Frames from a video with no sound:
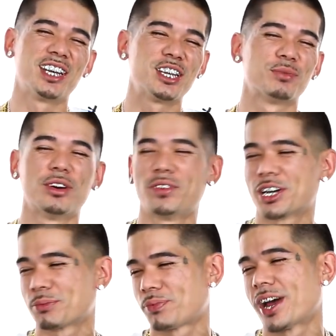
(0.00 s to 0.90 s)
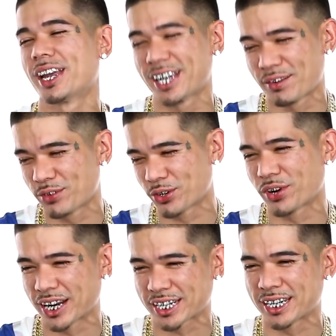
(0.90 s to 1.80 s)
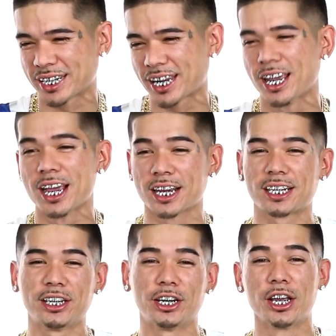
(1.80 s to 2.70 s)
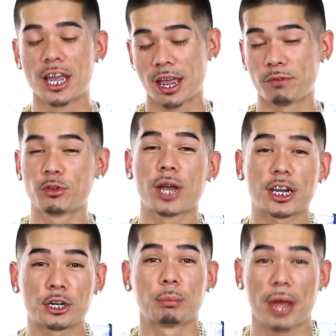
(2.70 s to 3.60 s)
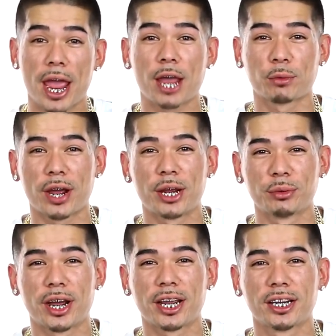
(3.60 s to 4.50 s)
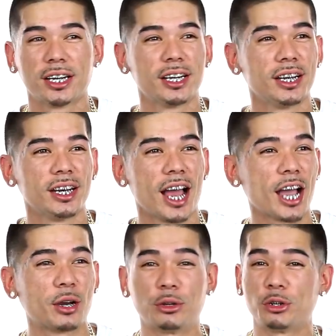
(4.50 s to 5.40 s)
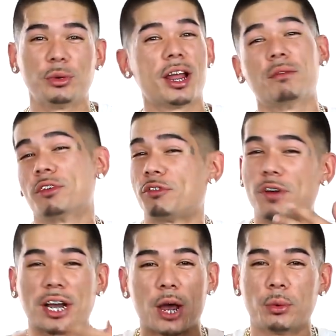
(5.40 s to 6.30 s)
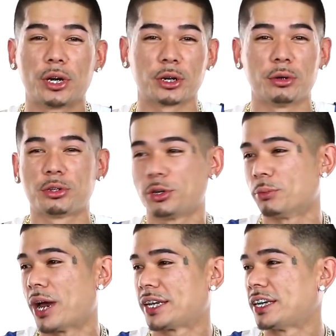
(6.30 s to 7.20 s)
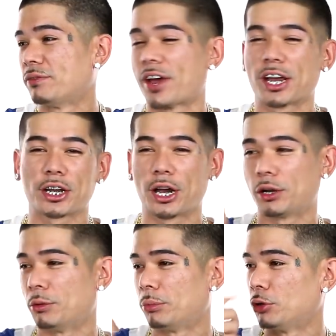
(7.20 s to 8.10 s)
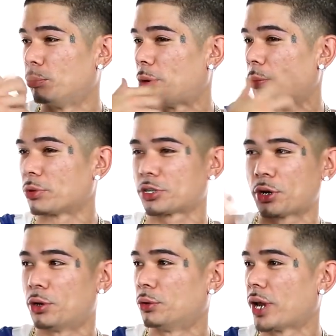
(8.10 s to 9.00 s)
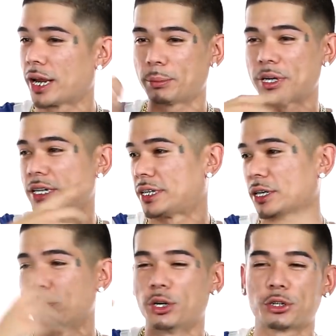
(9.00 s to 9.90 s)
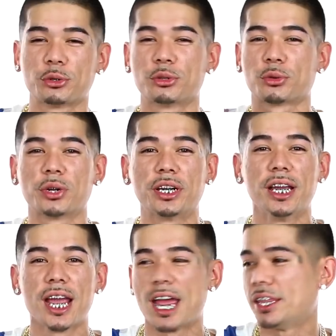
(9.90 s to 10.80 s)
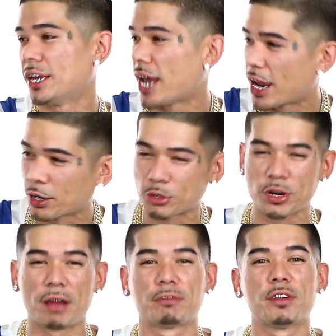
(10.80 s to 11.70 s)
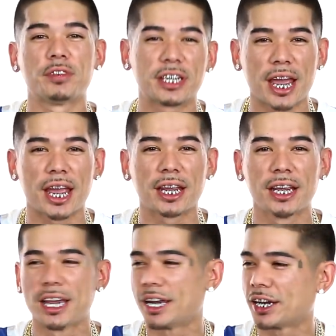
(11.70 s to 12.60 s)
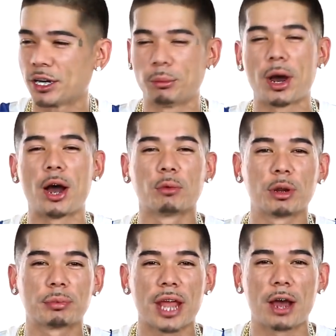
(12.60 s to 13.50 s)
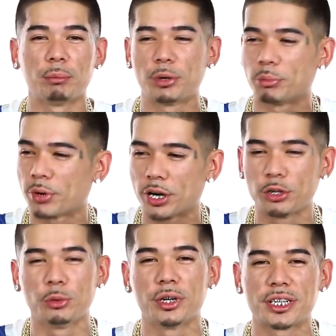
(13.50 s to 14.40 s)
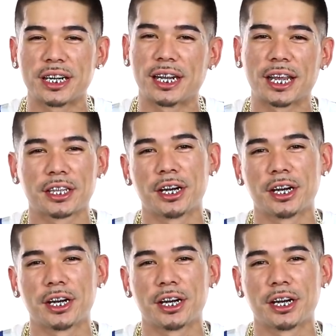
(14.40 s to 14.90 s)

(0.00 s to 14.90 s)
but these motherfuckers probably have regrets because they, because look, if you got your bag right, right, I go do whatever the fuck I want to go do to my teeth. I can color them blue, purple, stone, A, B, C, one, two, three, and then I go drop 50K and get them all ripped out and put brand new ones in like